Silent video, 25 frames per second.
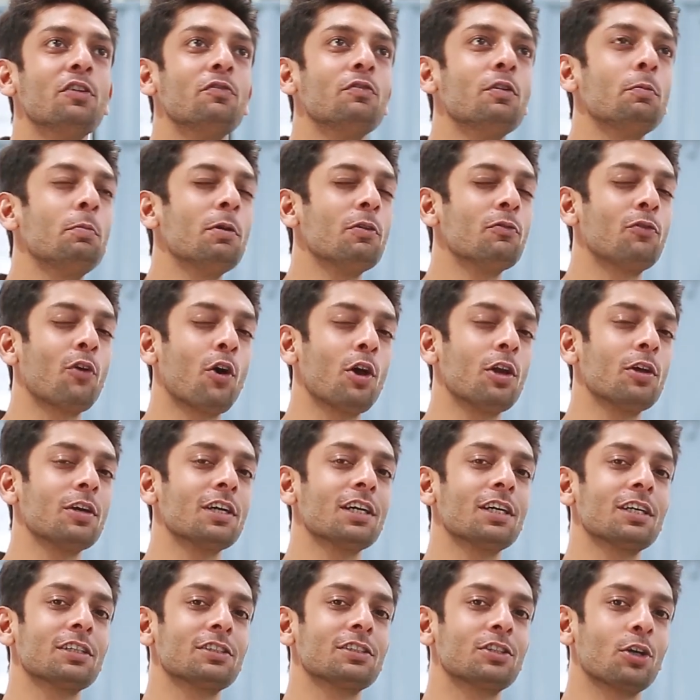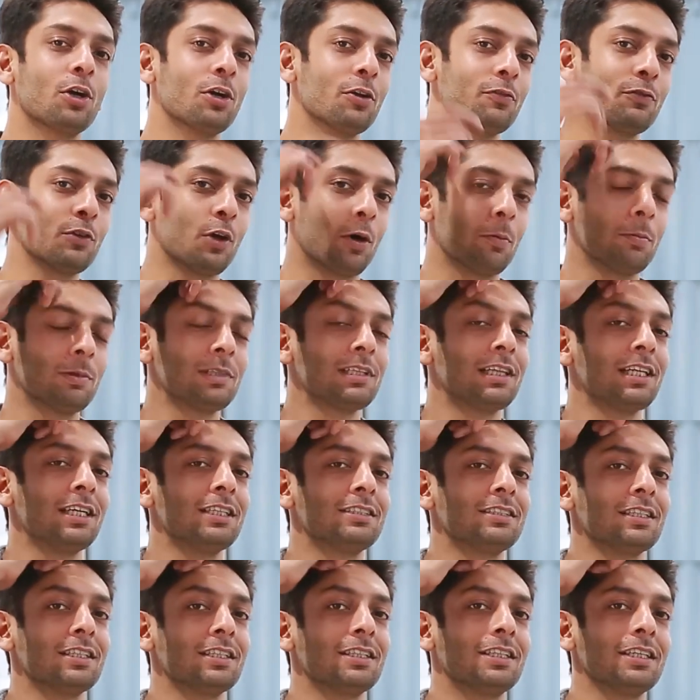We've been following a sort of
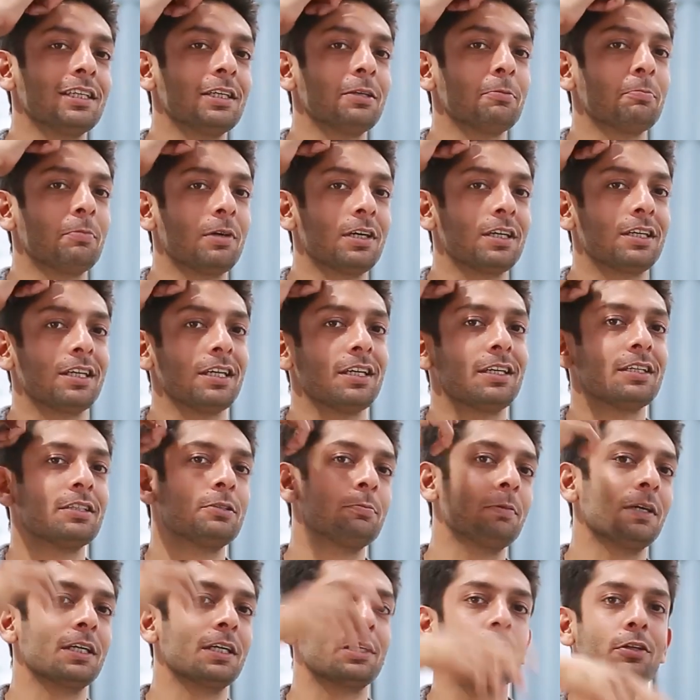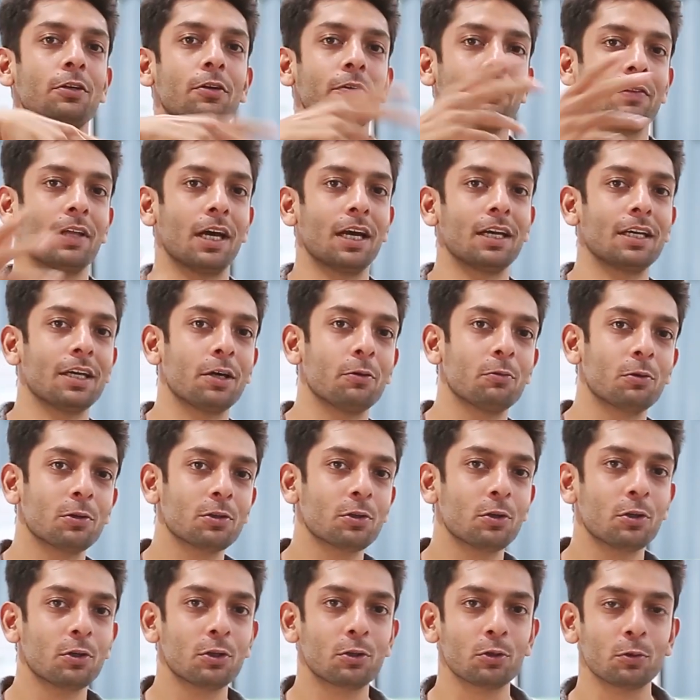nomenclature thing, but irrespective of that, I
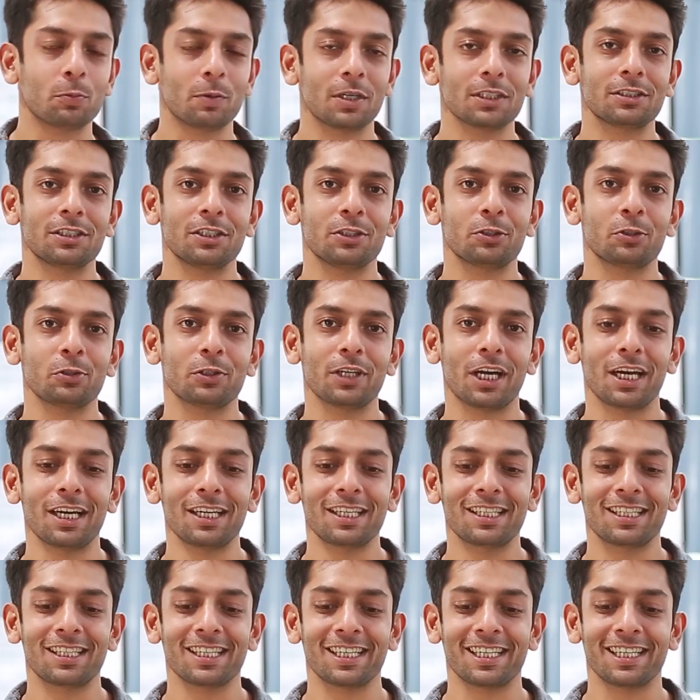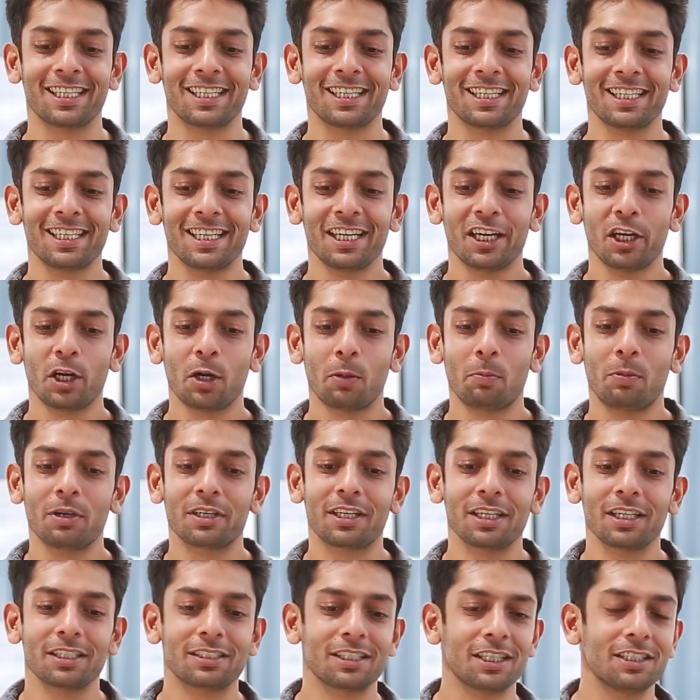won't go too much into that.
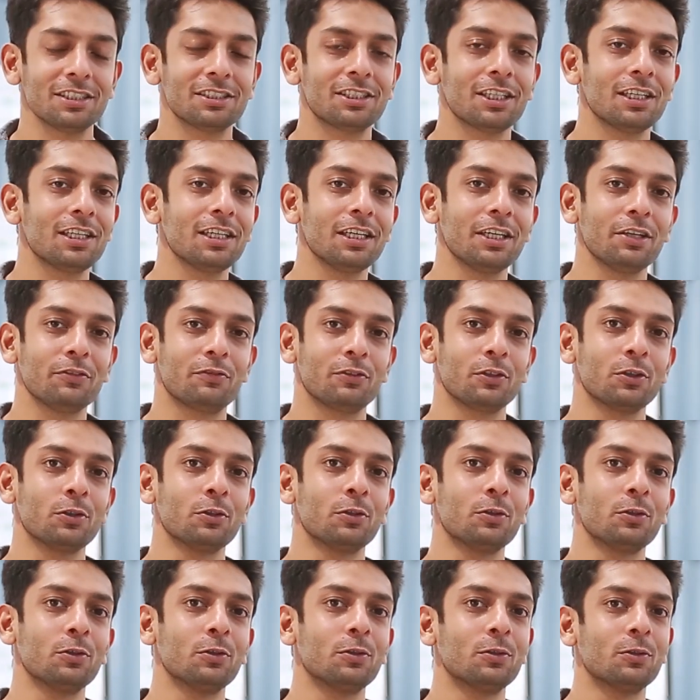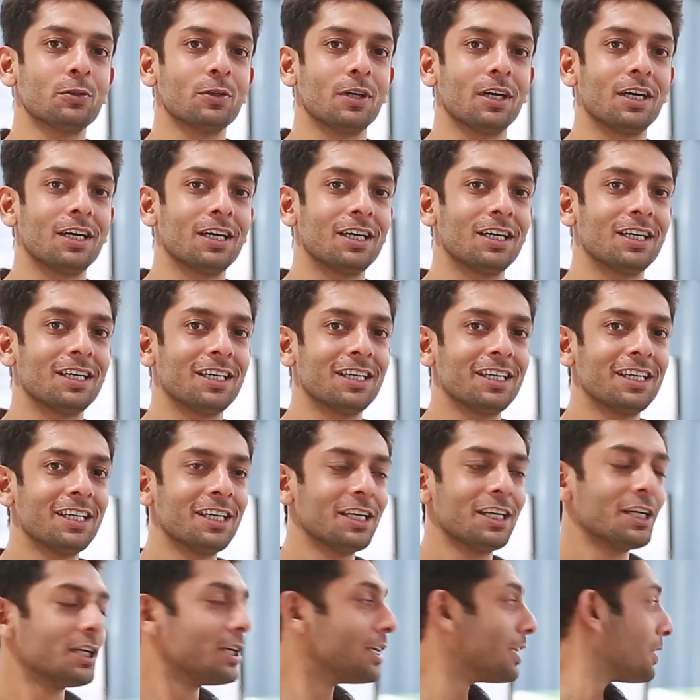But essentially, if you
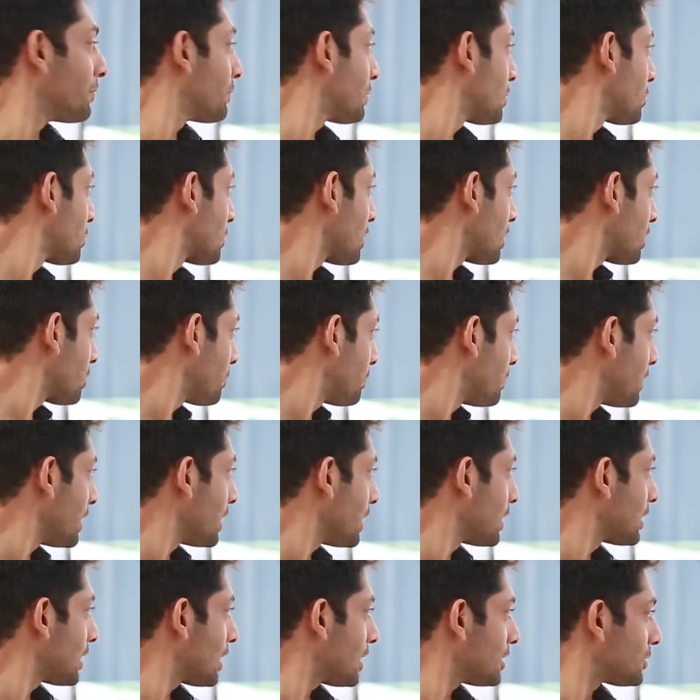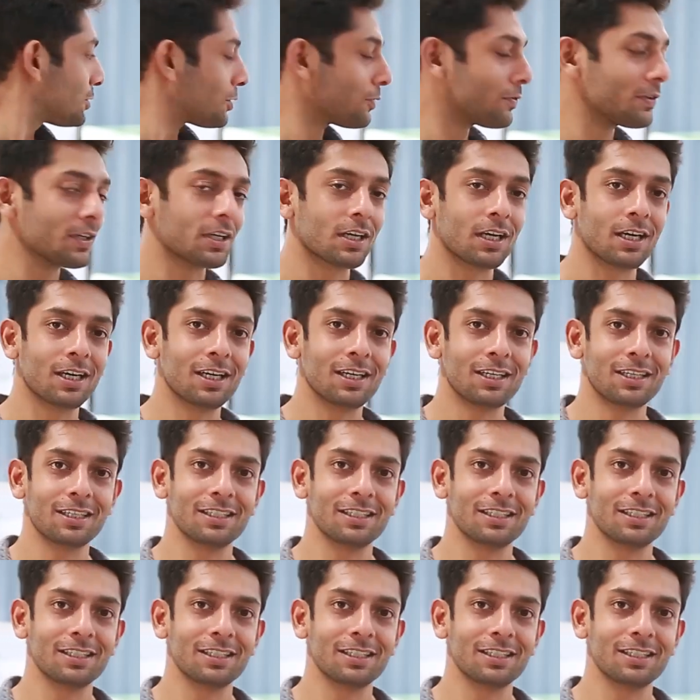even look at the brake lights of the car,